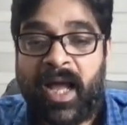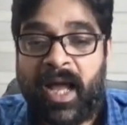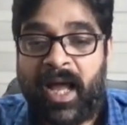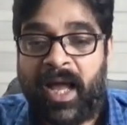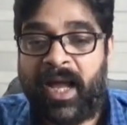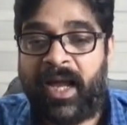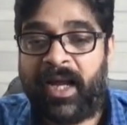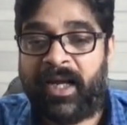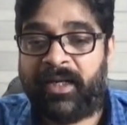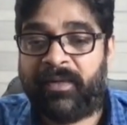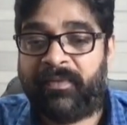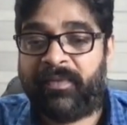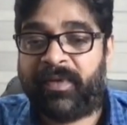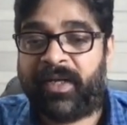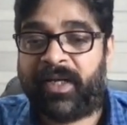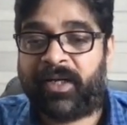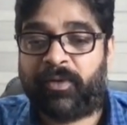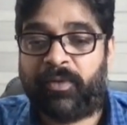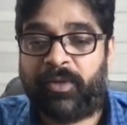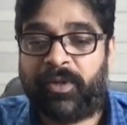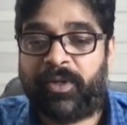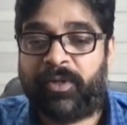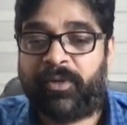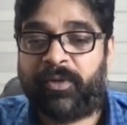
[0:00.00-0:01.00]
and we are
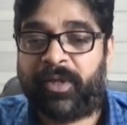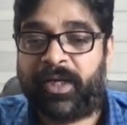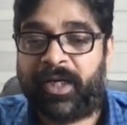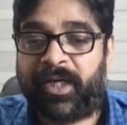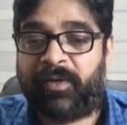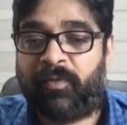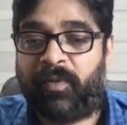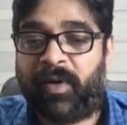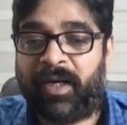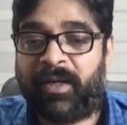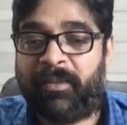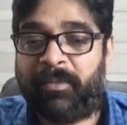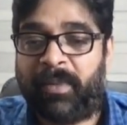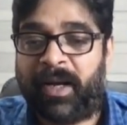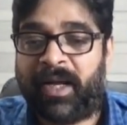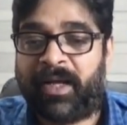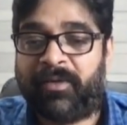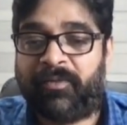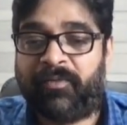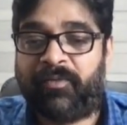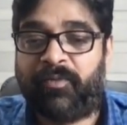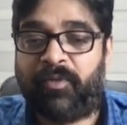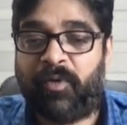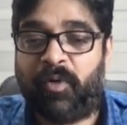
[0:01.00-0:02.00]
going to get 1 by
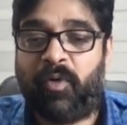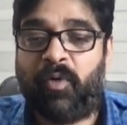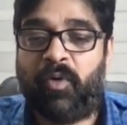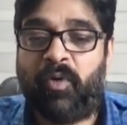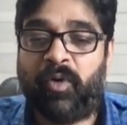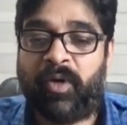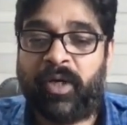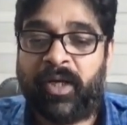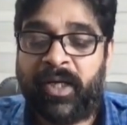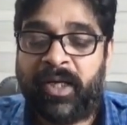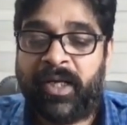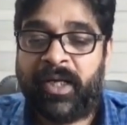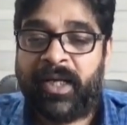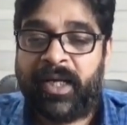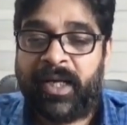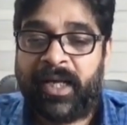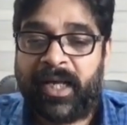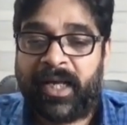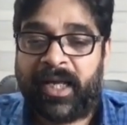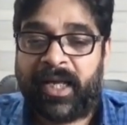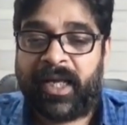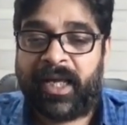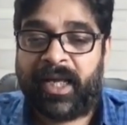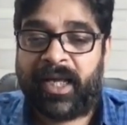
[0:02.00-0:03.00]
4
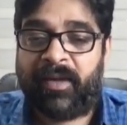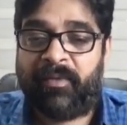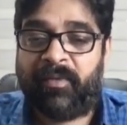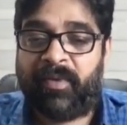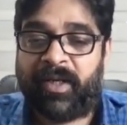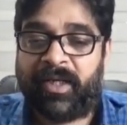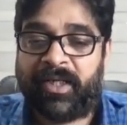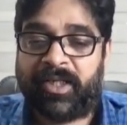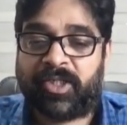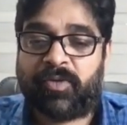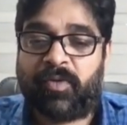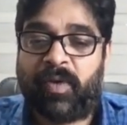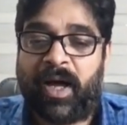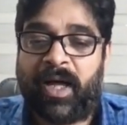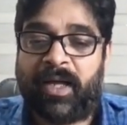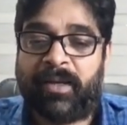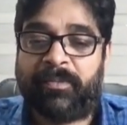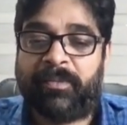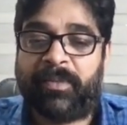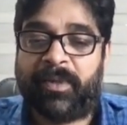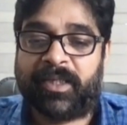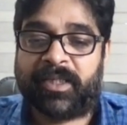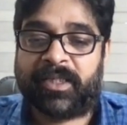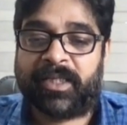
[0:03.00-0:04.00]
A1 square
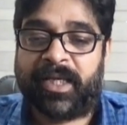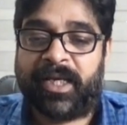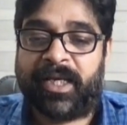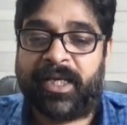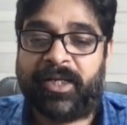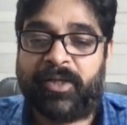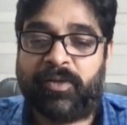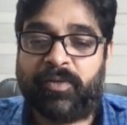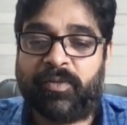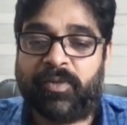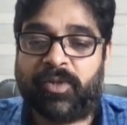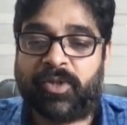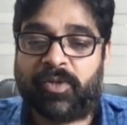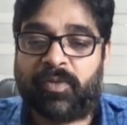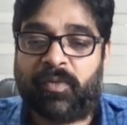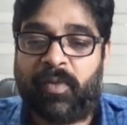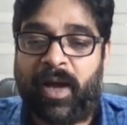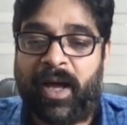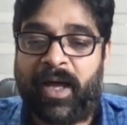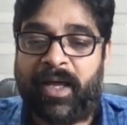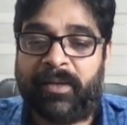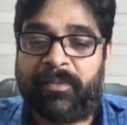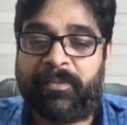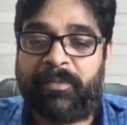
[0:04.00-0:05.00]
plus A2
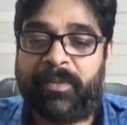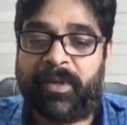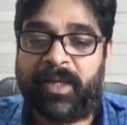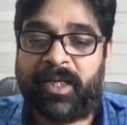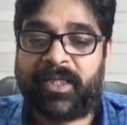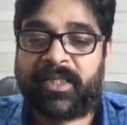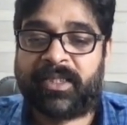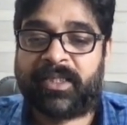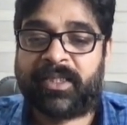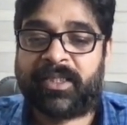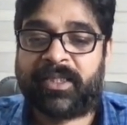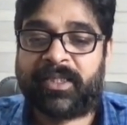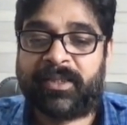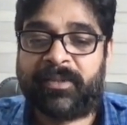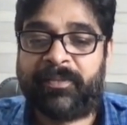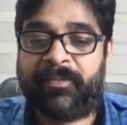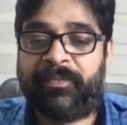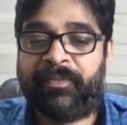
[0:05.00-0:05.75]
square plus